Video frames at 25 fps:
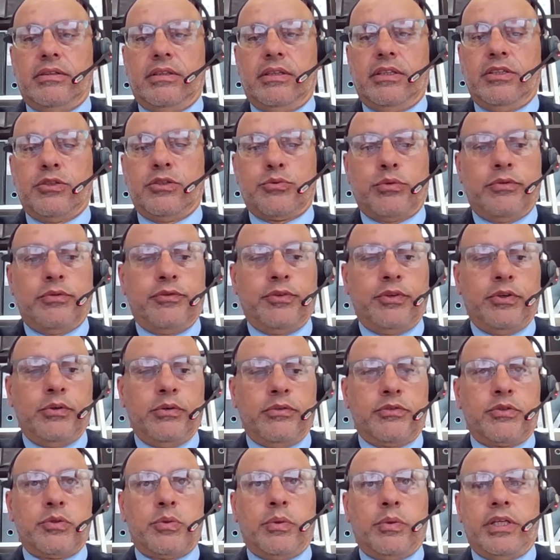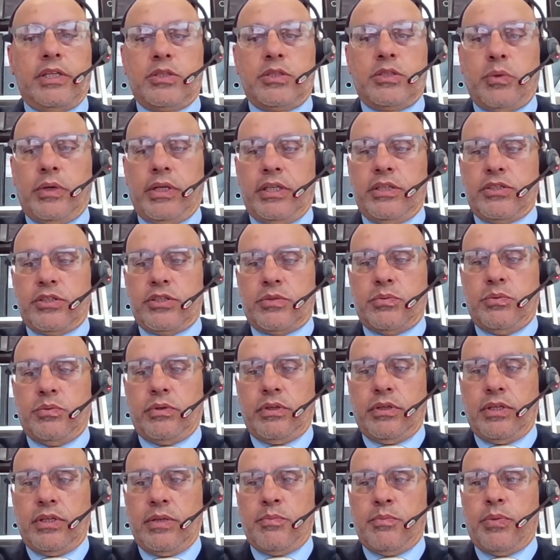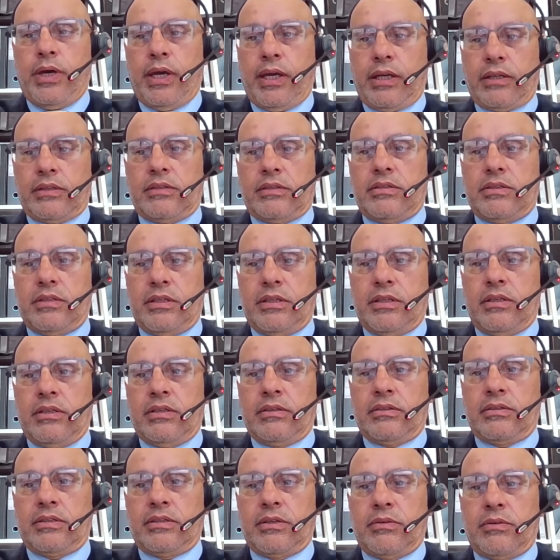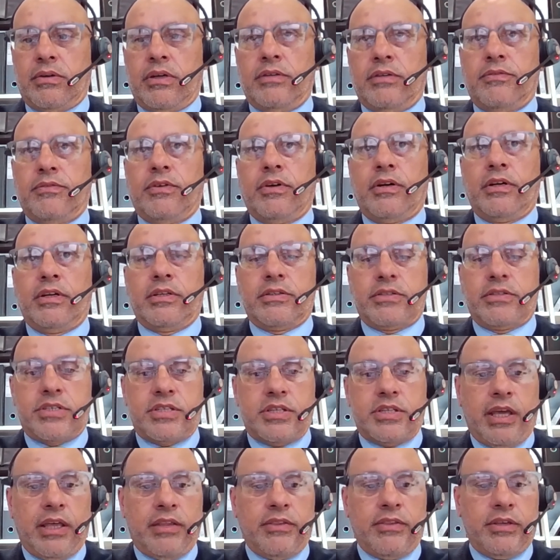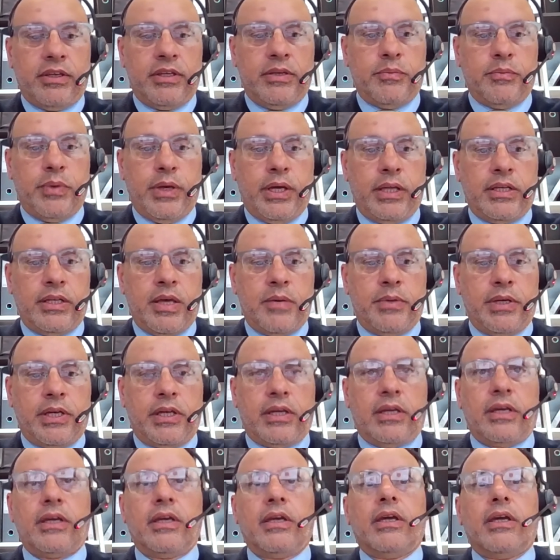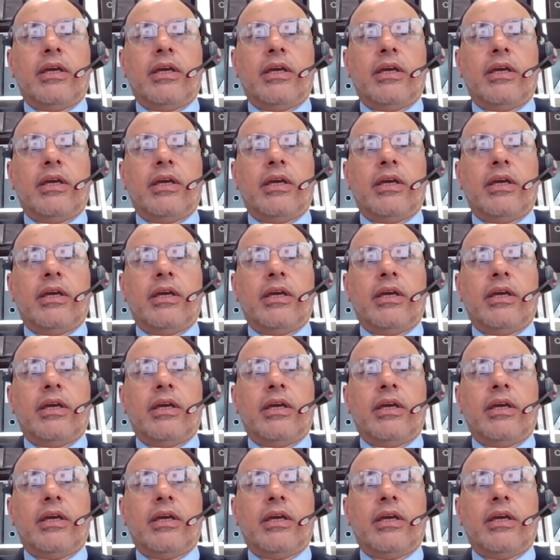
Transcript: his review of 2020 just what an impact coronavirus and the pandemic